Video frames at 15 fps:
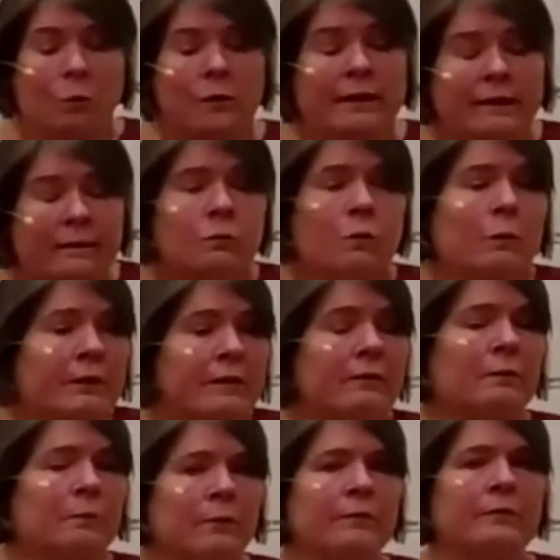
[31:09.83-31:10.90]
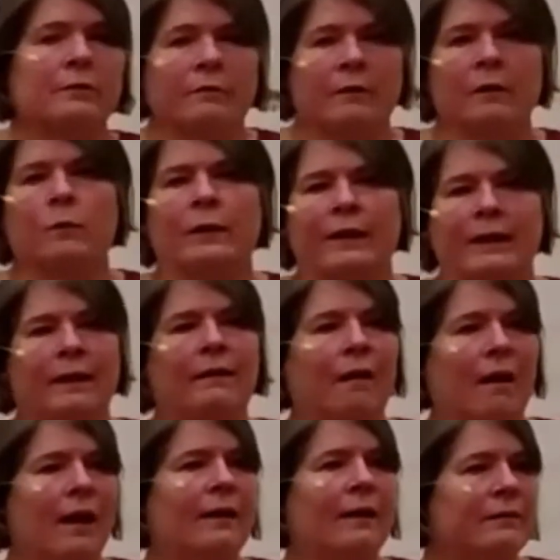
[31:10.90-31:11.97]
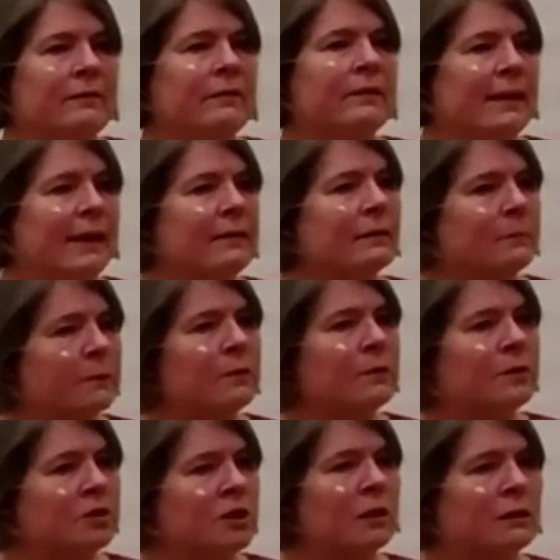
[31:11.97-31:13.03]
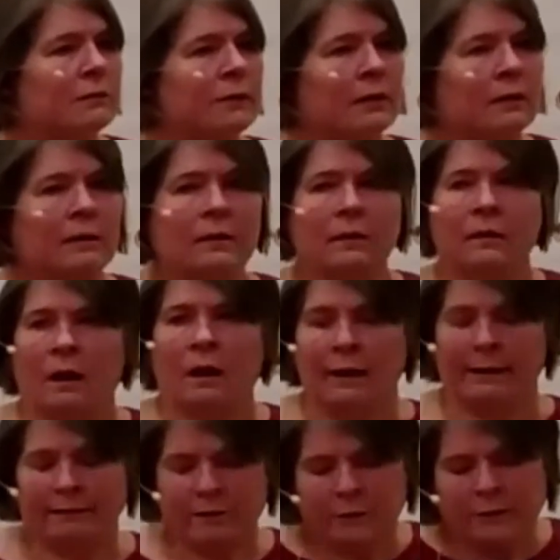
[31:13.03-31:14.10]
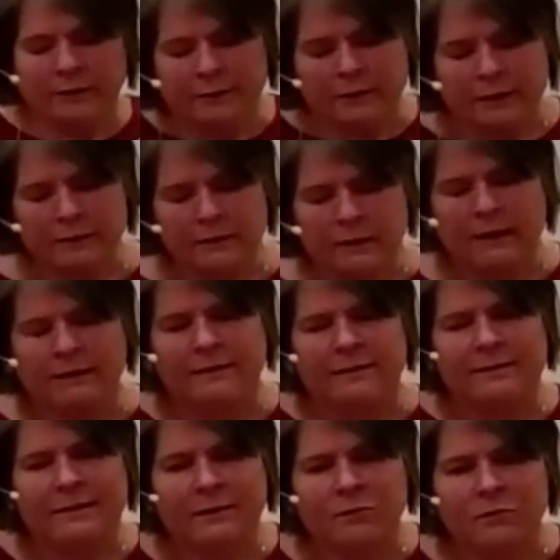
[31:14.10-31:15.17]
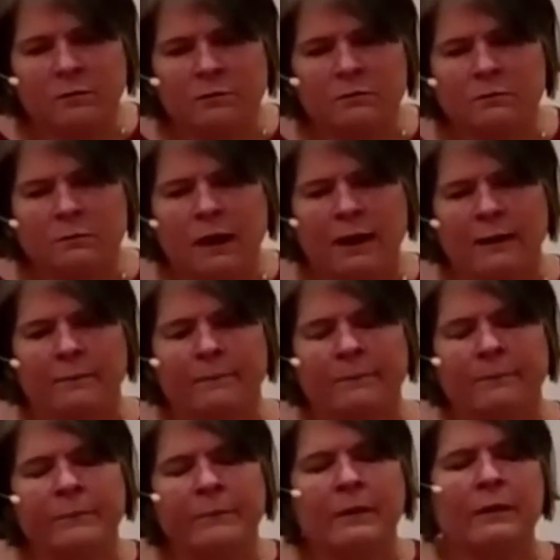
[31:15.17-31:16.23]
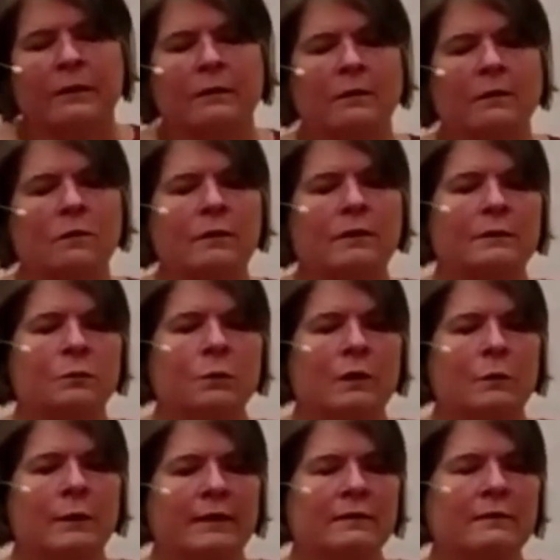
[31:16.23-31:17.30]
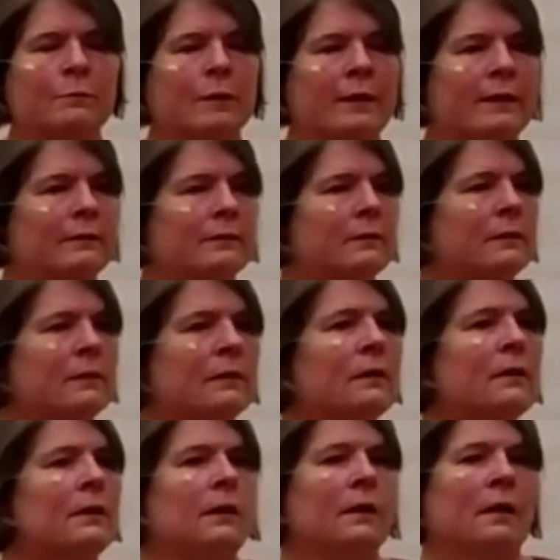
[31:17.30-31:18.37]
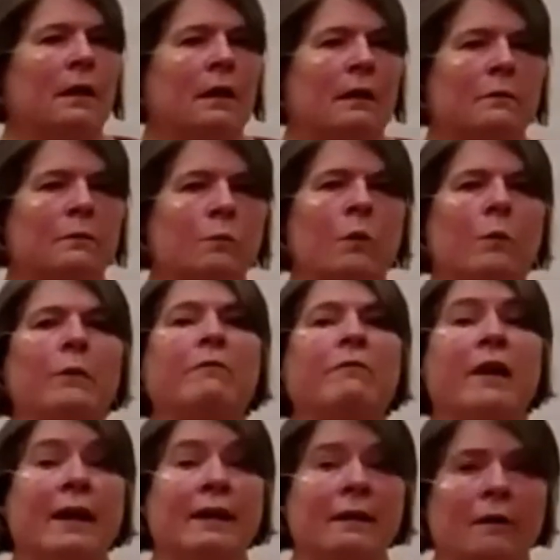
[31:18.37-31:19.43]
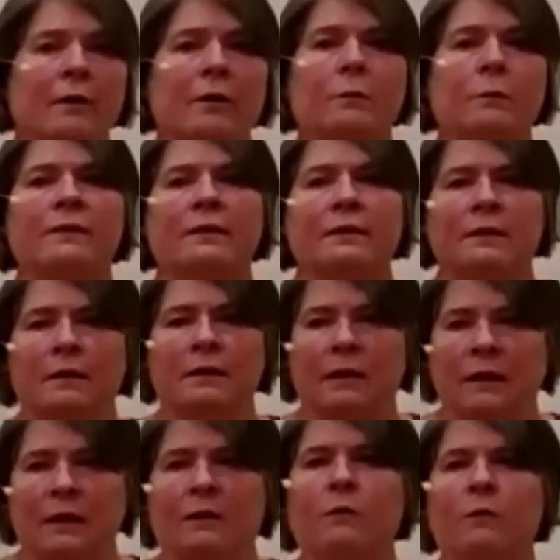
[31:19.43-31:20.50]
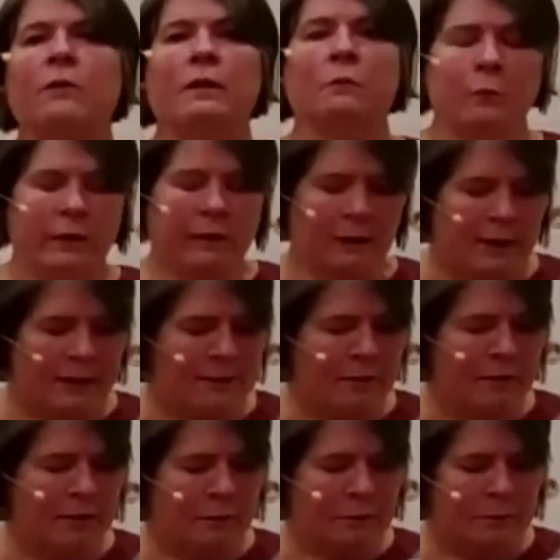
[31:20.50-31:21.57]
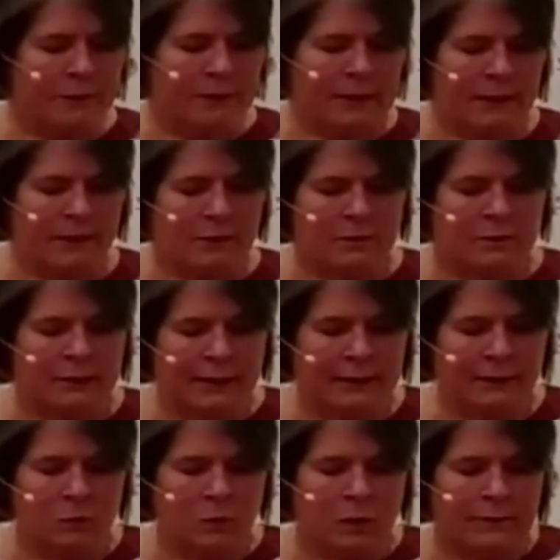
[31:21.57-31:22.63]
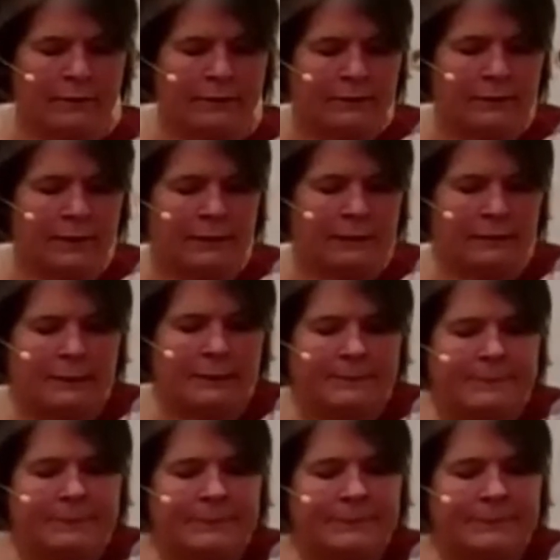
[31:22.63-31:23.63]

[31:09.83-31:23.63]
Work is what we do most of our waking lives. It takes up a good chunk of our, life. So it's, it's a central um, locus where we express, where we find our human dignity, realize our human potential, and do all these things.